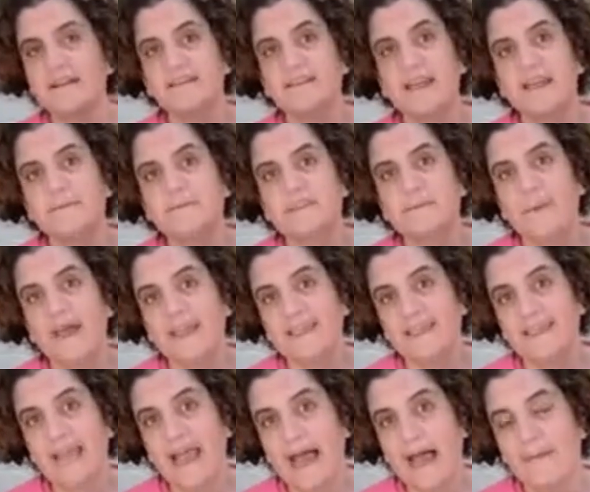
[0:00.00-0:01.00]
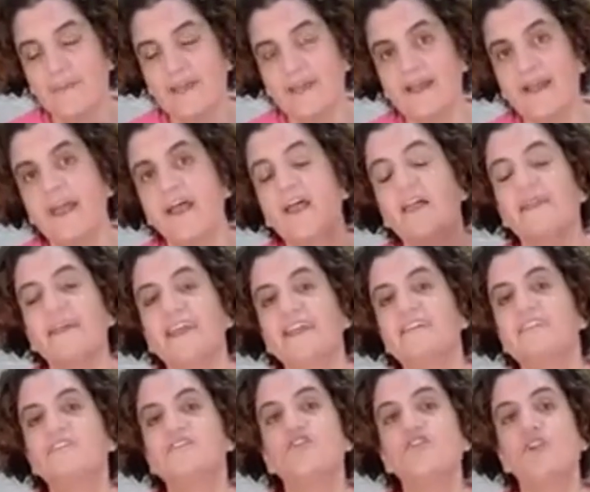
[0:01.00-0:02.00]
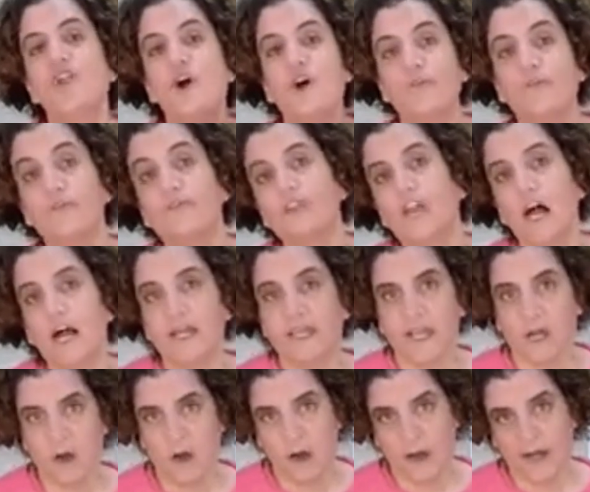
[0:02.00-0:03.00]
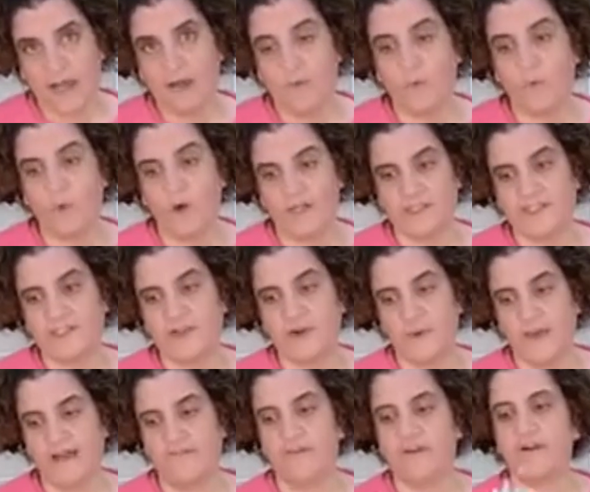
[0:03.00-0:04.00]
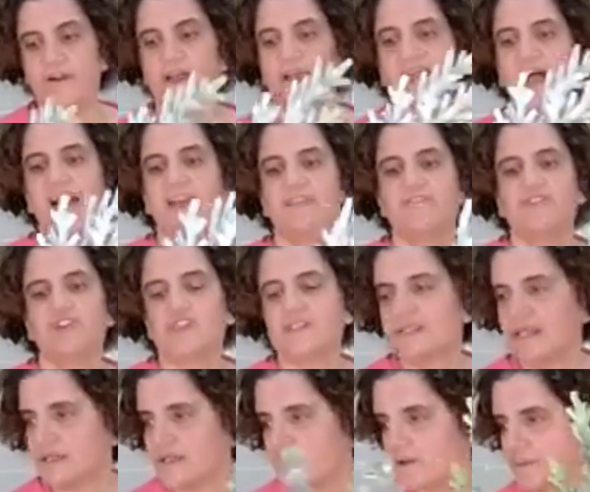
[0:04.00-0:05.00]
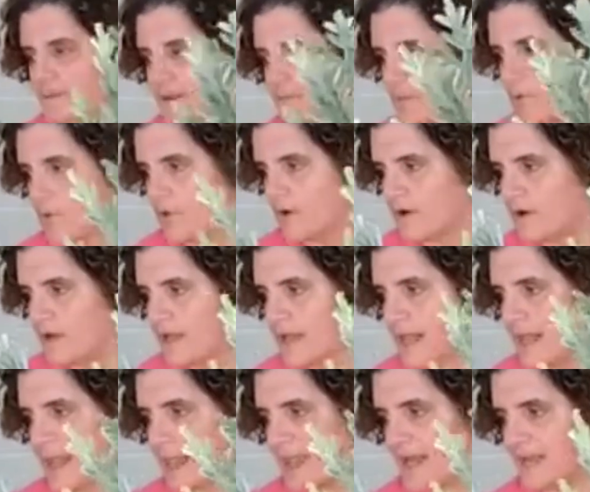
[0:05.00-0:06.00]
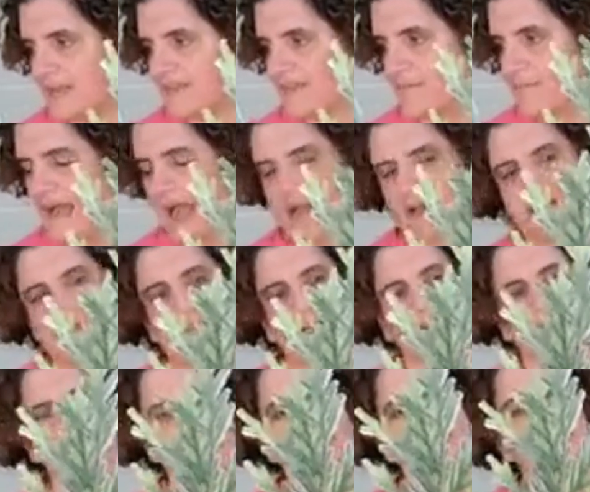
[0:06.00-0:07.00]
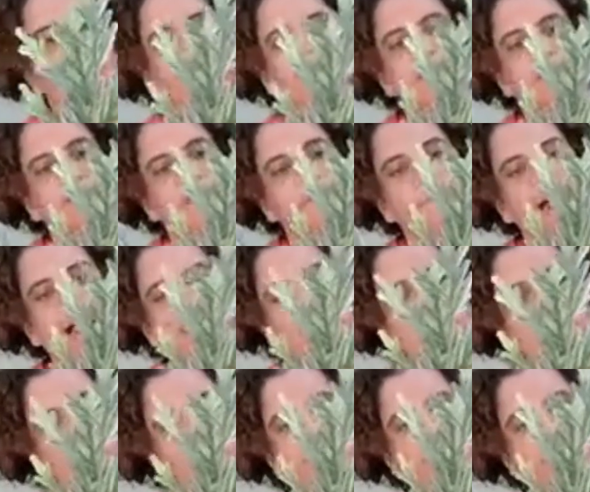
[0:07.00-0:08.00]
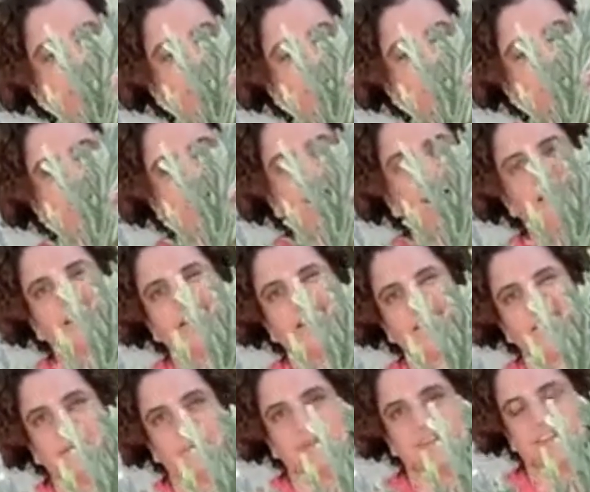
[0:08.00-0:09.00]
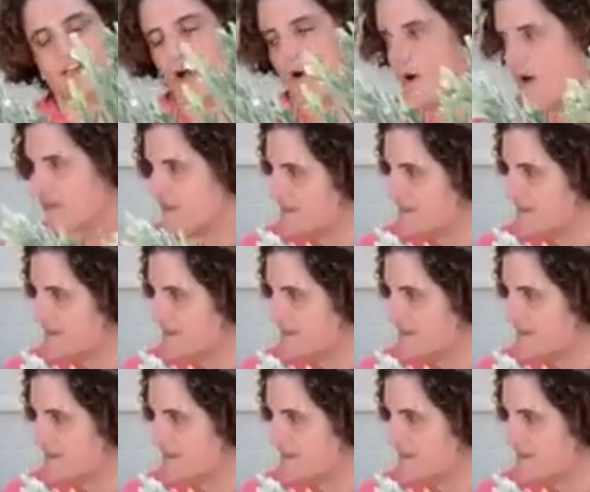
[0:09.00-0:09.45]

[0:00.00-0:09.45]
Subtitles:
same spiky habit that has no flocking on it whatsoever. It kind of looks a little bit more like the backside, except on the backside here, there's some snow on the